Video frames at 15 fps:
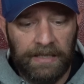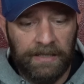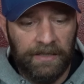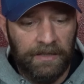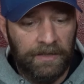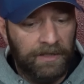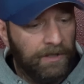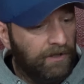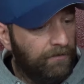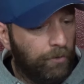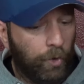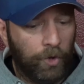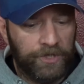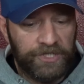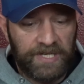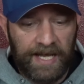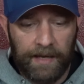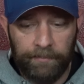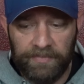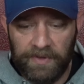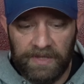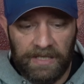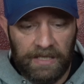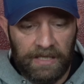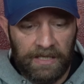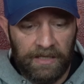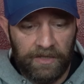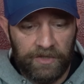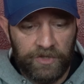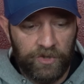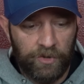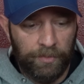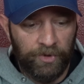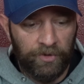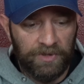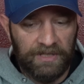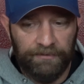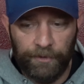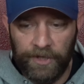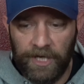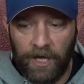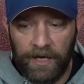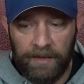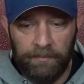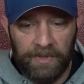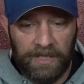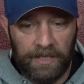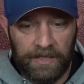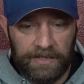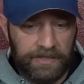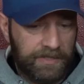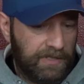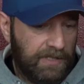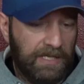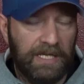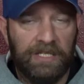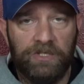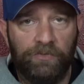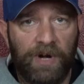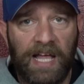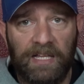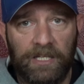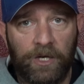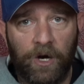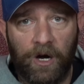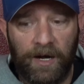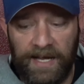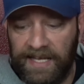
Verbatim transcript: Of course, kept the Subaru livery on it because it's a rally car.